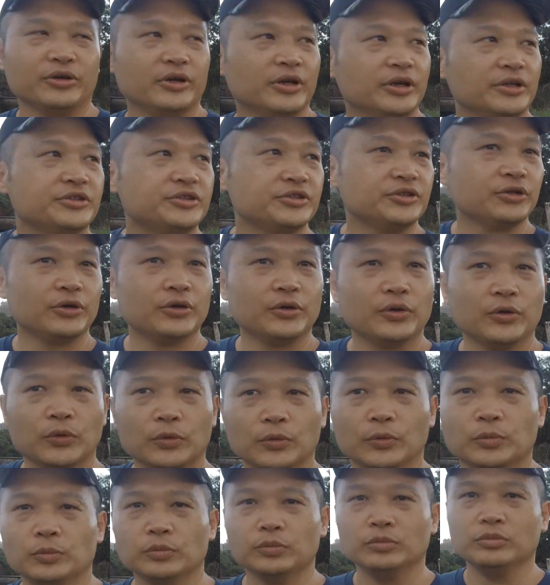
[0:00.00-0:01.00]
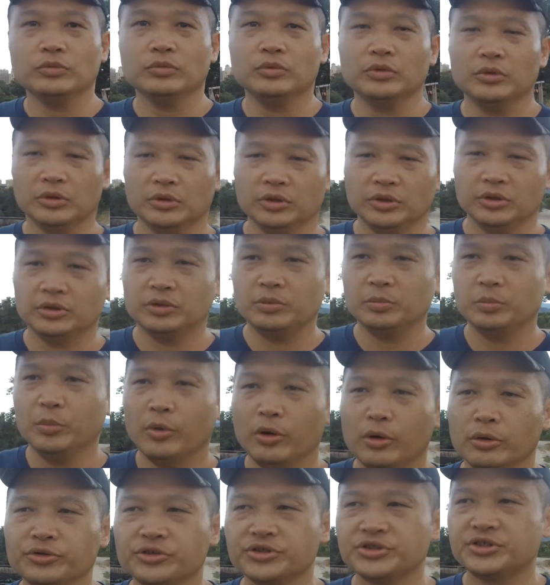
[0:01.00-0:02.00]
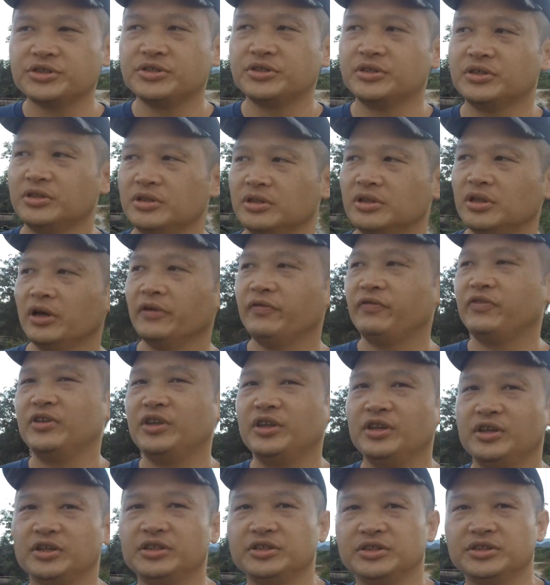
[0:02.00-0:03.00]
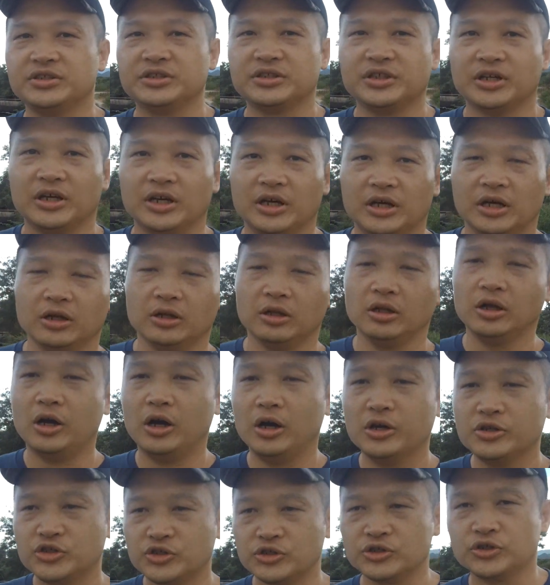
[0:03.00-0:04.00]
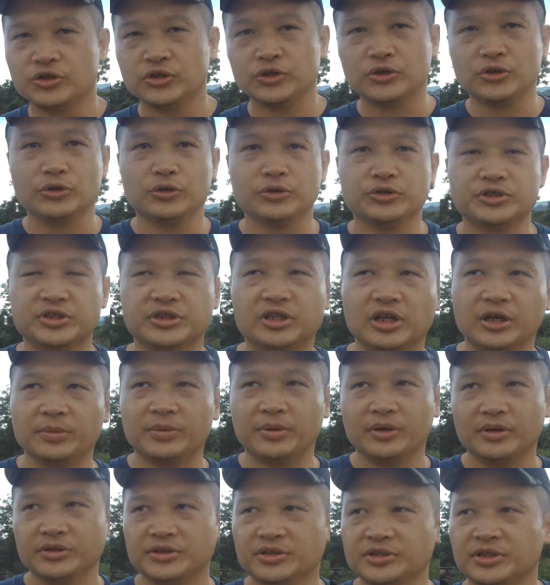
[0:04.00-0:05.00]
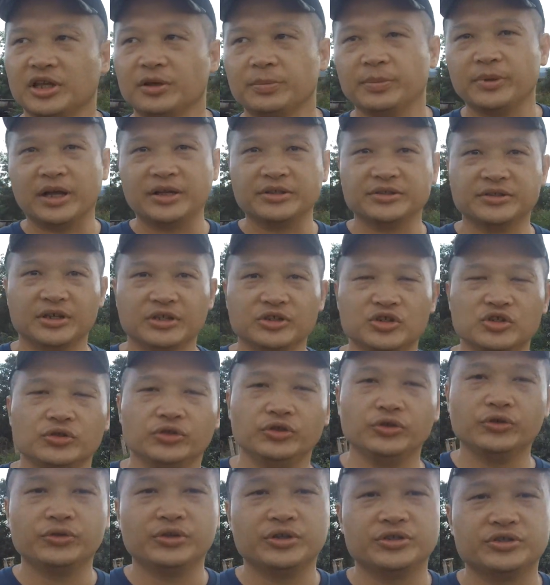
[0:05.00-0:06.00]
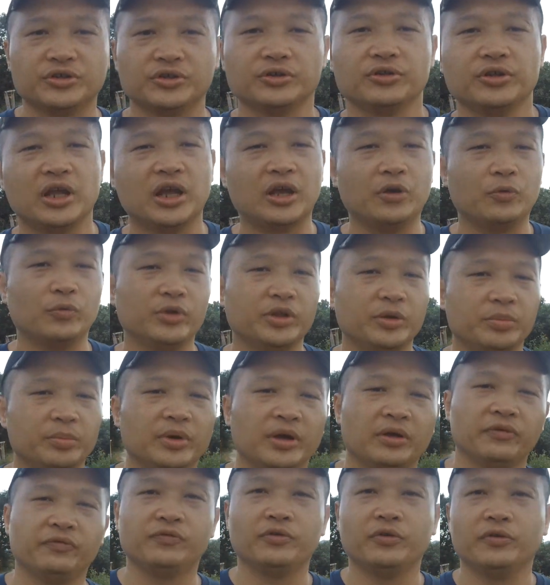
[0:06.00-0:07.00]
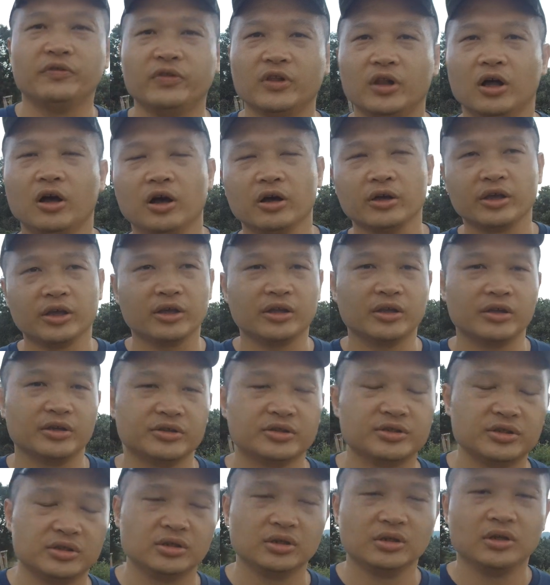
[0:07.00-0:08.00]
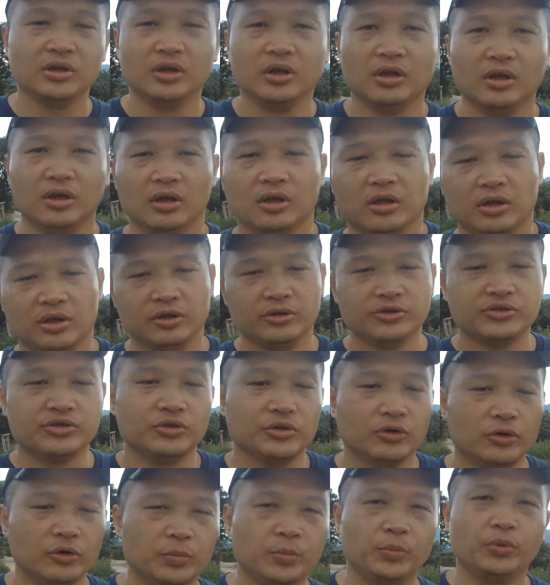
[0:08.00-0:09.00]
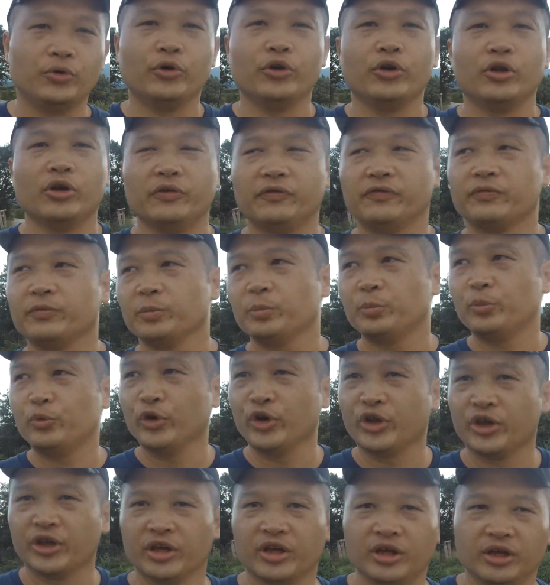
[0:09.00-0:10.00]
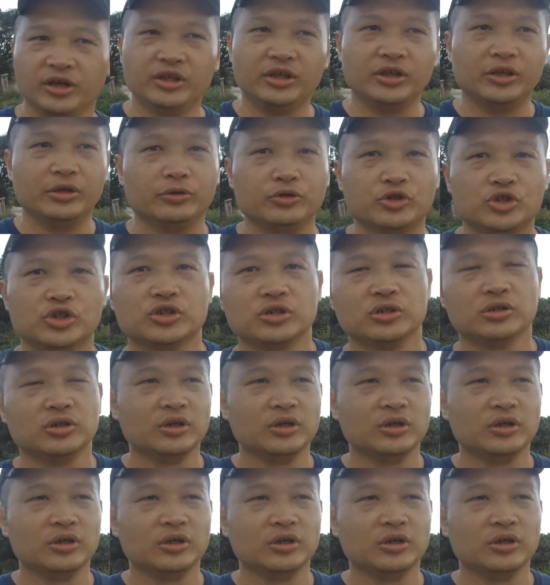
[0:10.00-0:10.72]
so most of these larger stabilization units are not really meant for vlogging because there's no point of bringing a huge